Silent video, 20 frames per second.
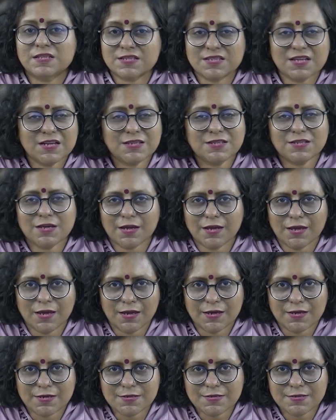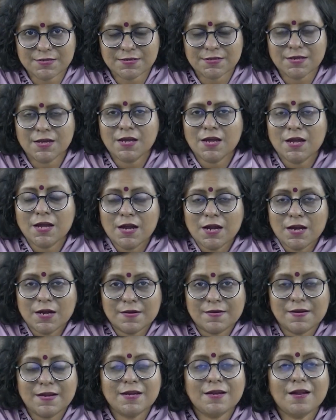such a case,
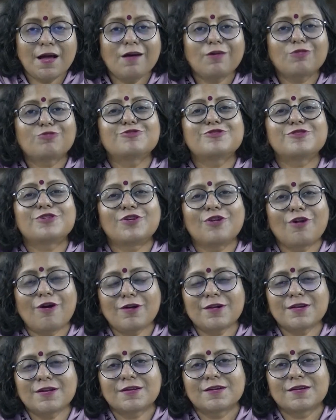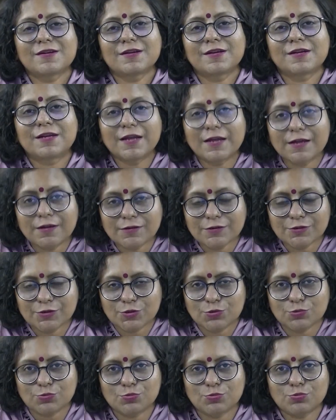Reena could not dare
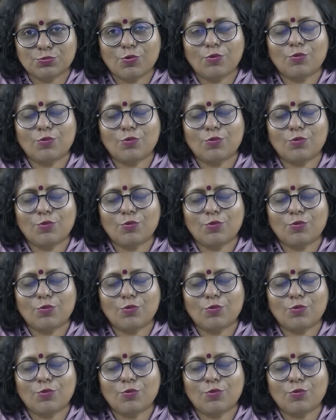to